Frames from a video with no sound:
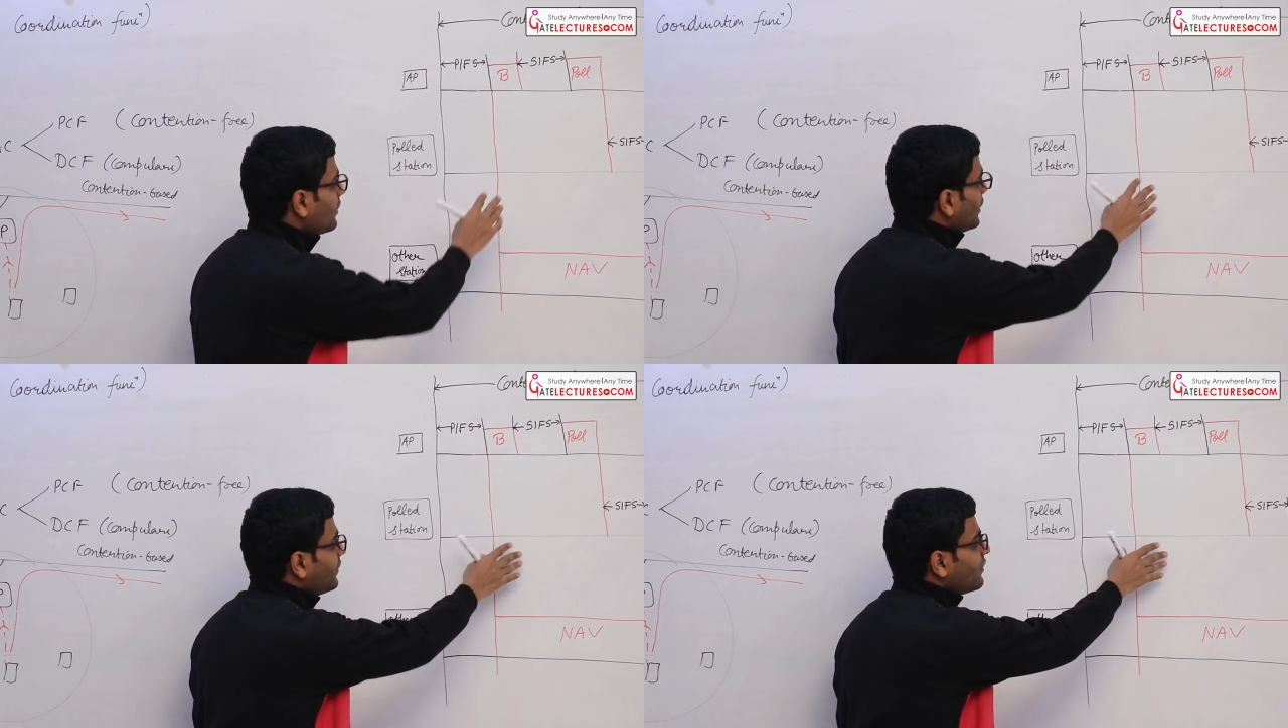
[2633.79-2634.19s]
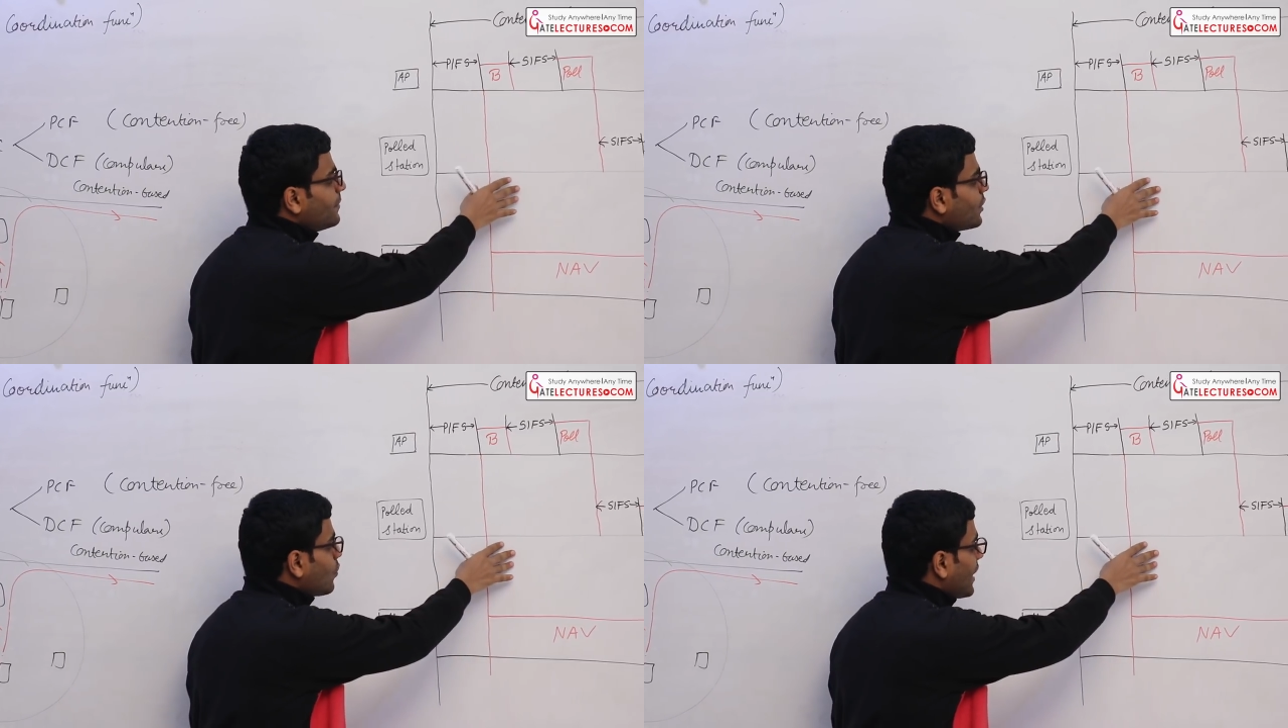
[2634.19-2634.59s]
it will
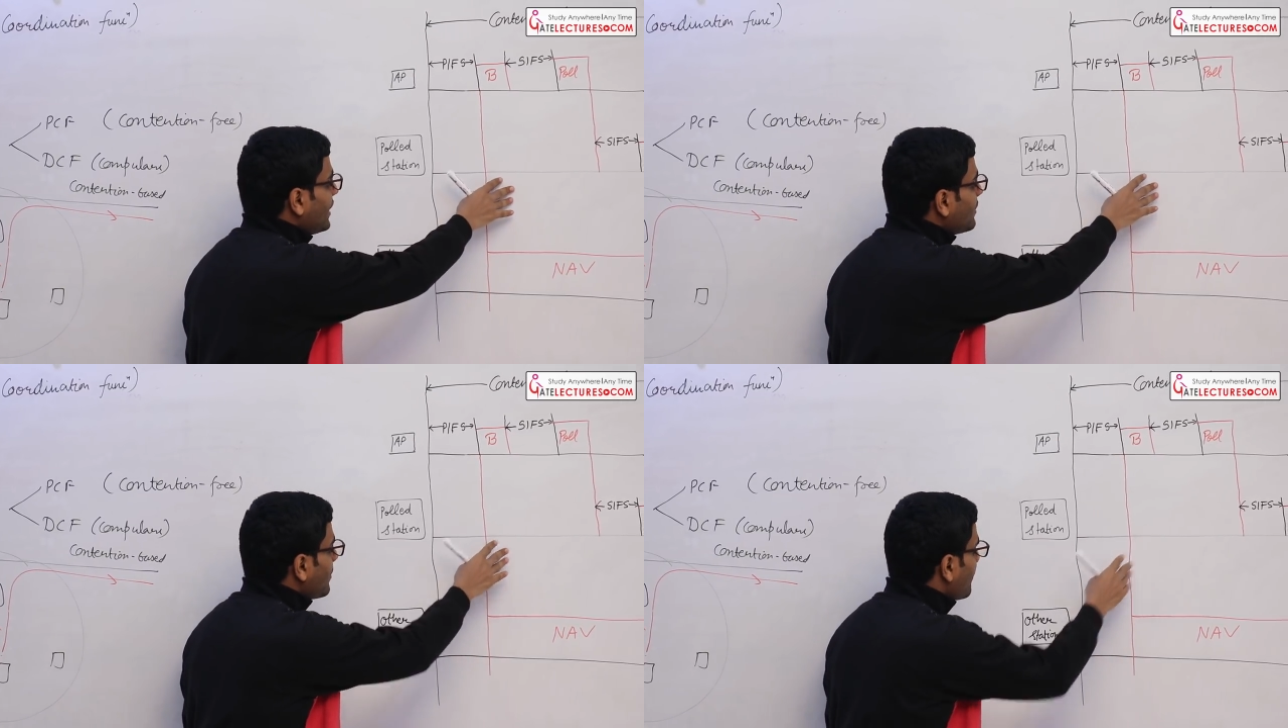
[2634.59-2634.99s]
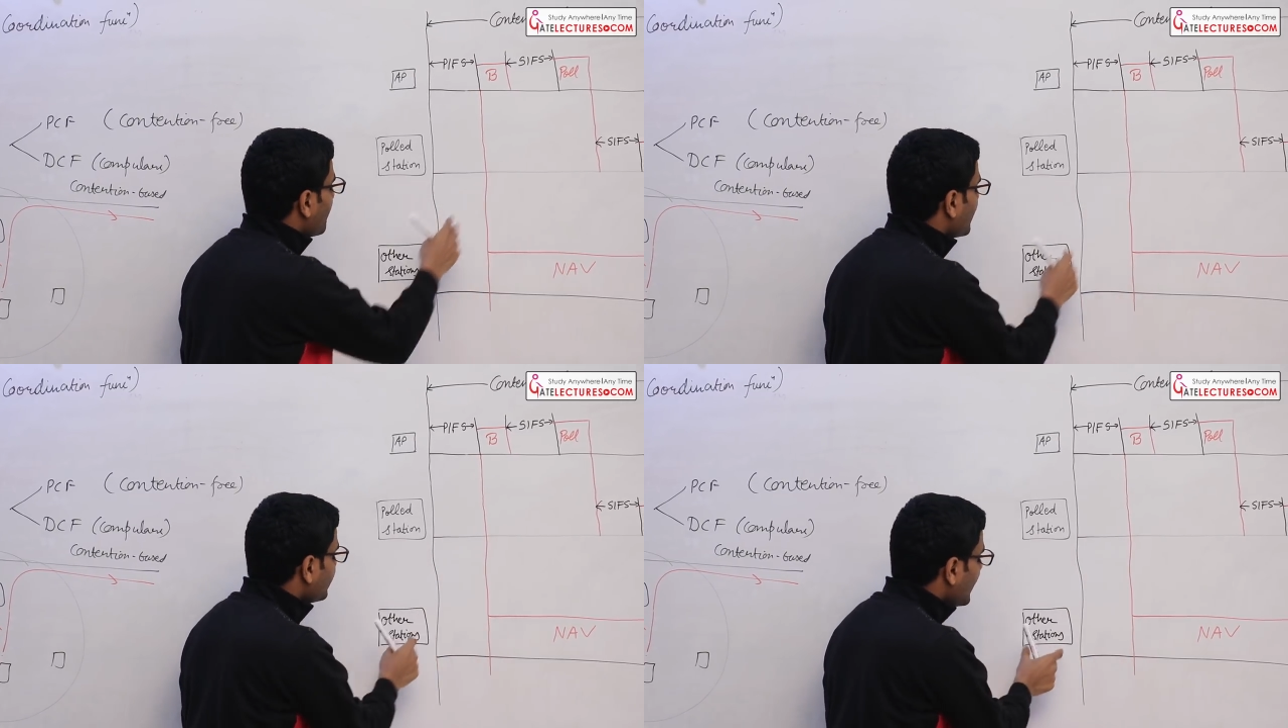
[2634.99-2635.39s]
be quiet,
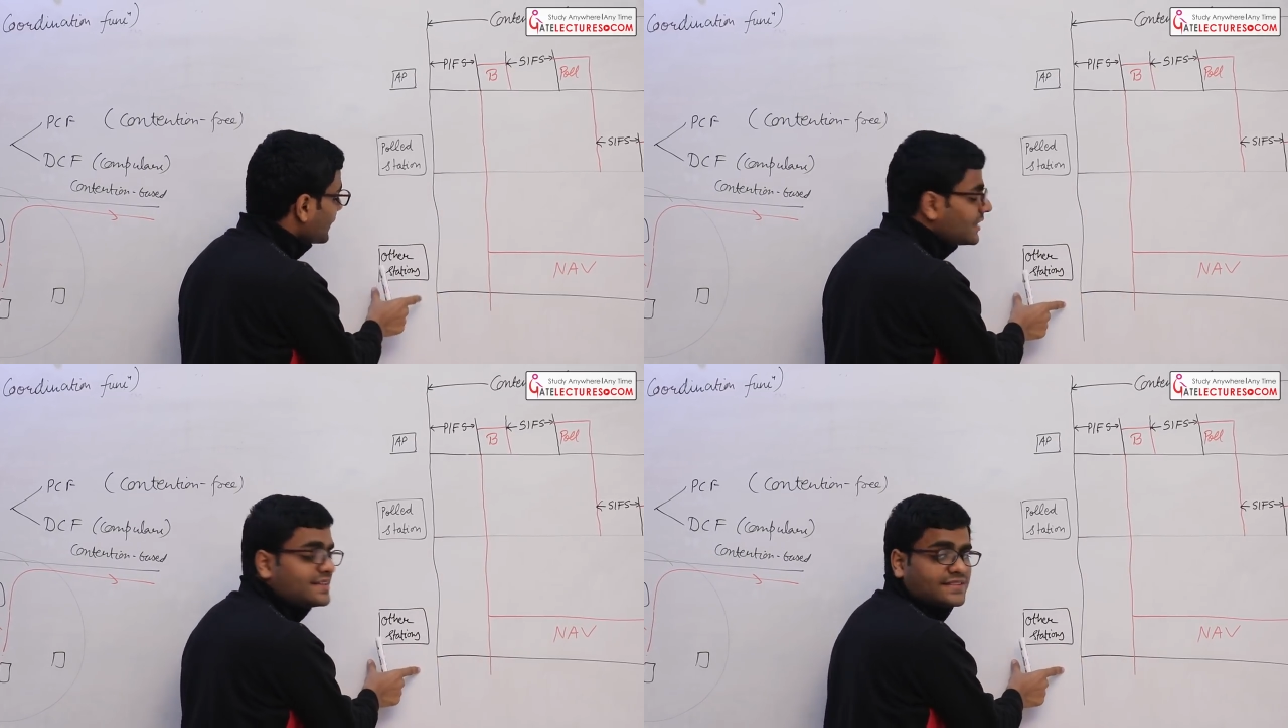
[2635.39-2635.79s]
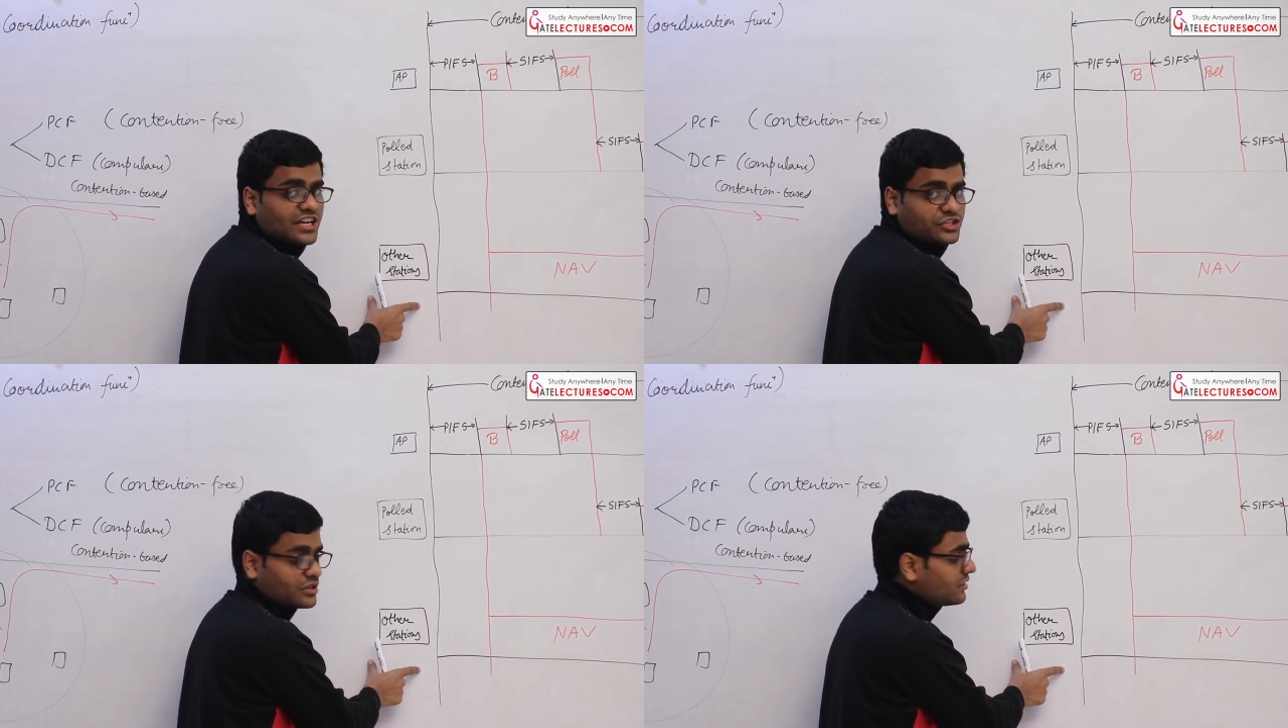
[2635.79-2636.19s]
but the other
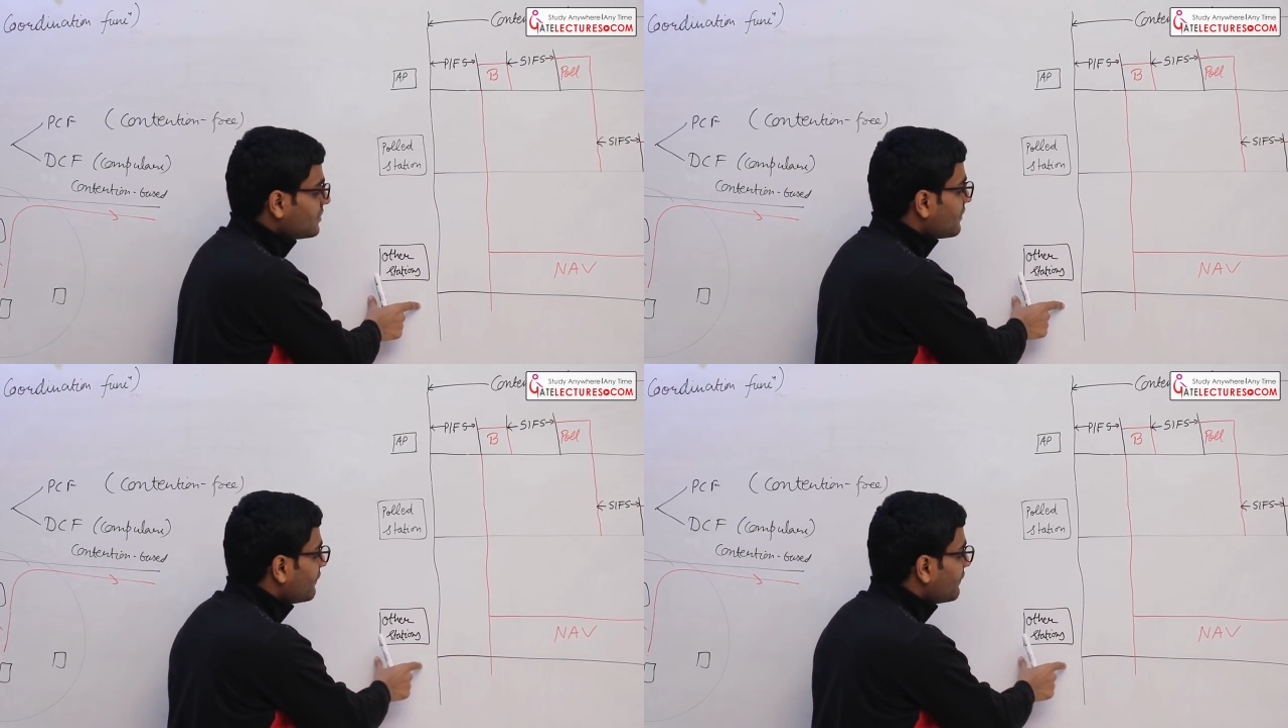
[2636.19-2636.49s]
station